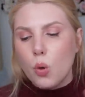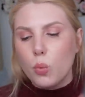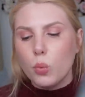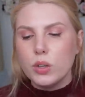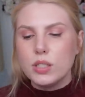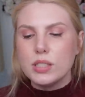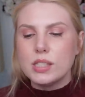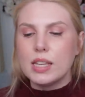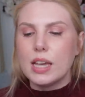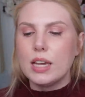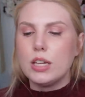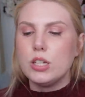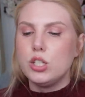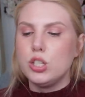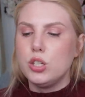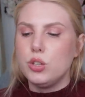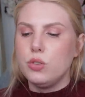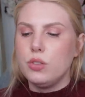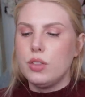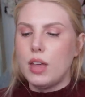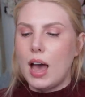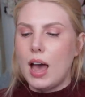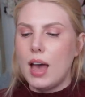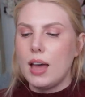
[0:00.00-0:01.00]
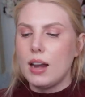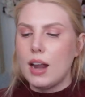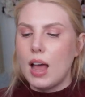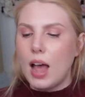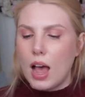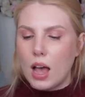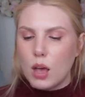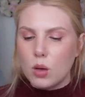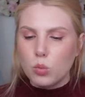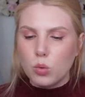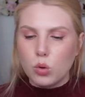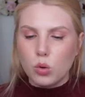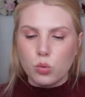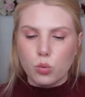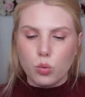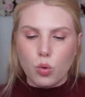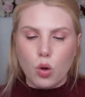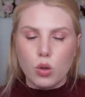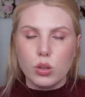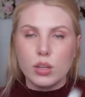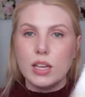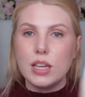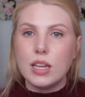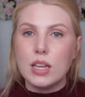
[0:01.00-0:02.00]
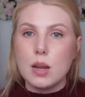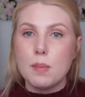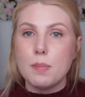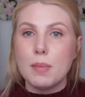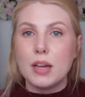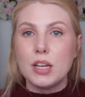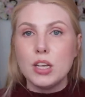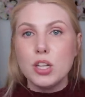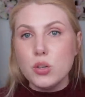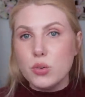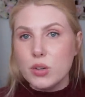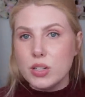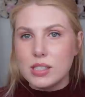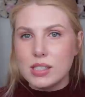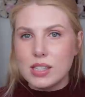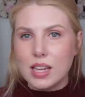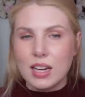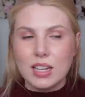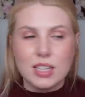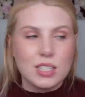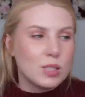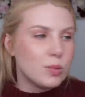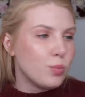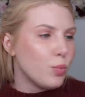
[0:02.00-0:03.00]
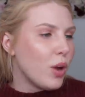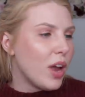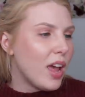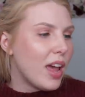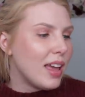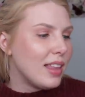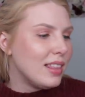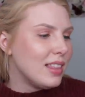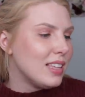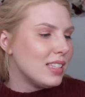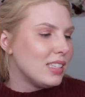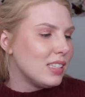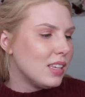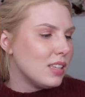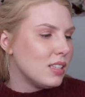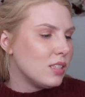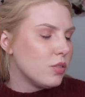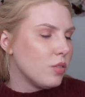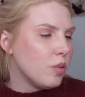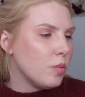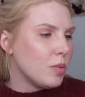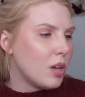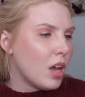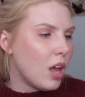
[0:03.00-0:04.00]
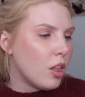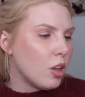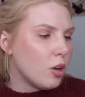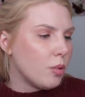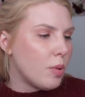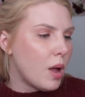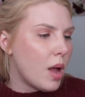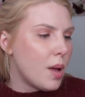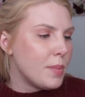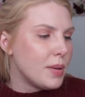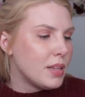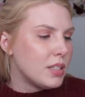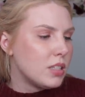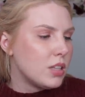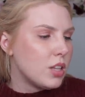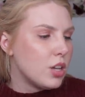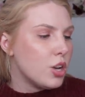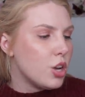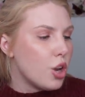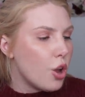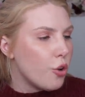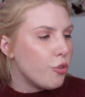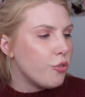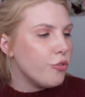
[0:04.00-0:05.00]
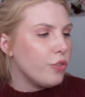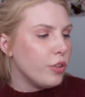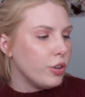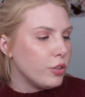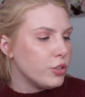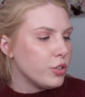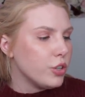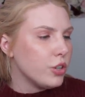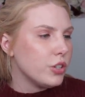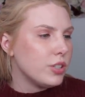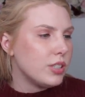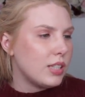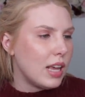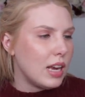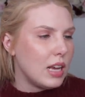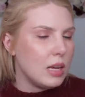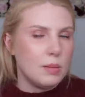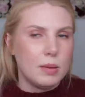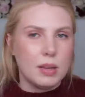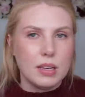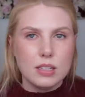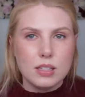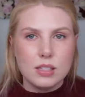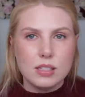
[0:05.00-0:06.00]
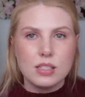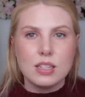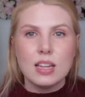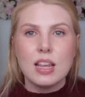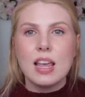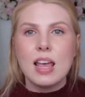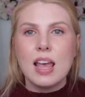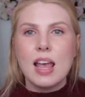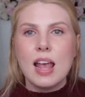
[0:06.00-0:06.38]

Once I do that, I will roll in my newest setting spray. This is from ColourPop. It's the No Filter Setting Mist.